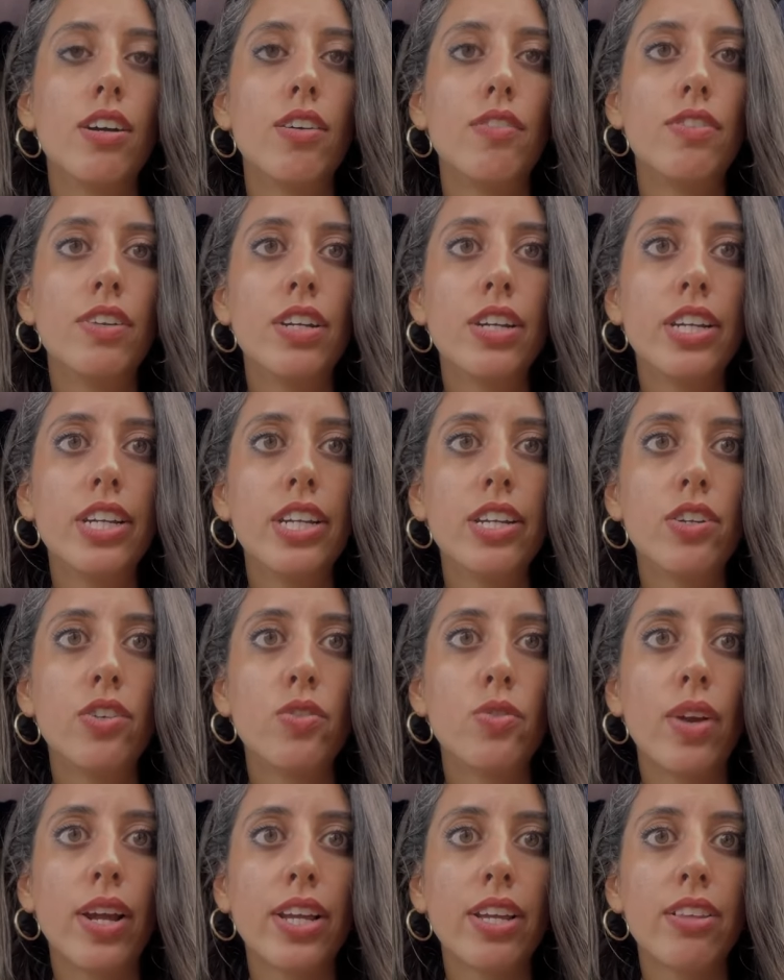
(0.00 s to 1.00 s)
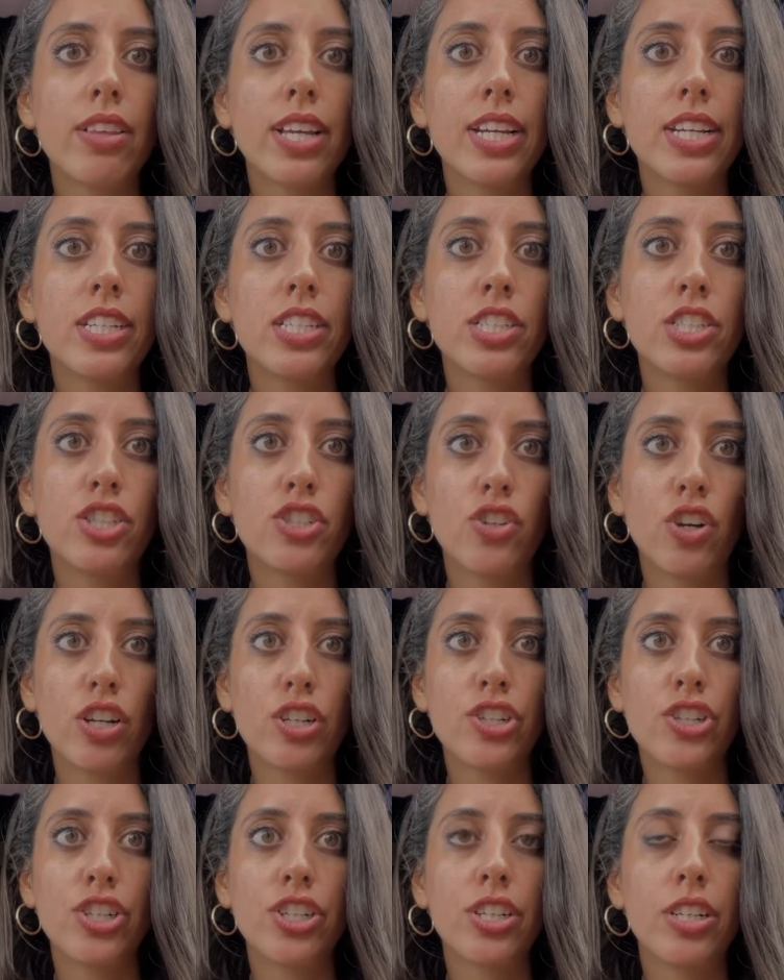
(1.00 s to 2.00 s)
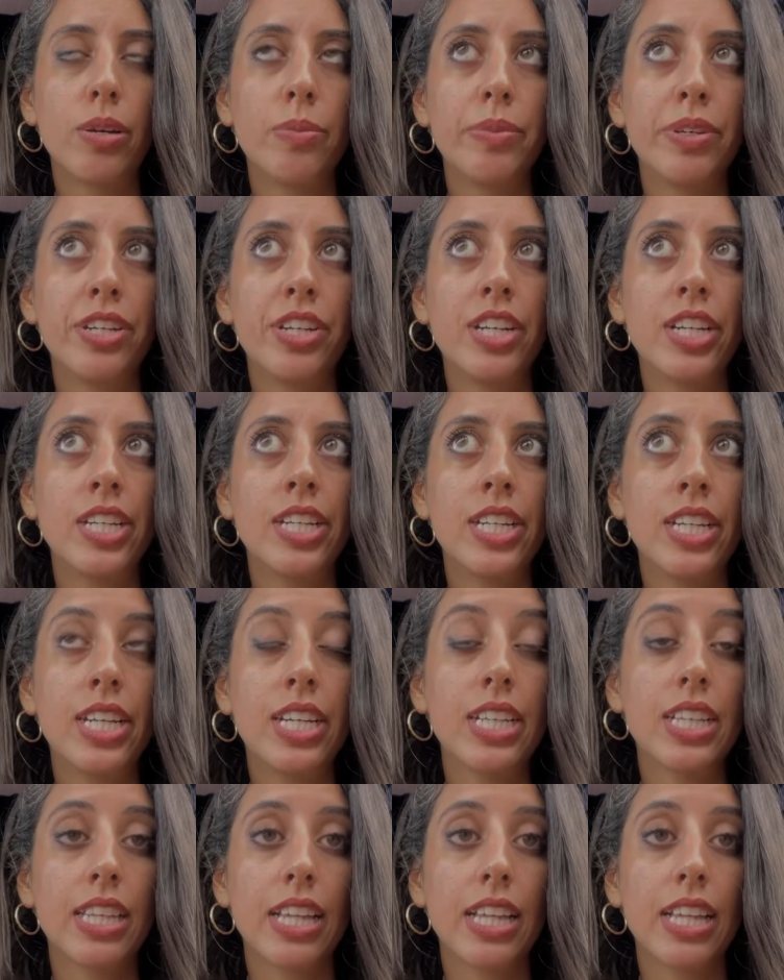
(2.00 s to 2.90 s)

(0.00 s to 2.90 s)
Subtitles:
very regulated, structured community,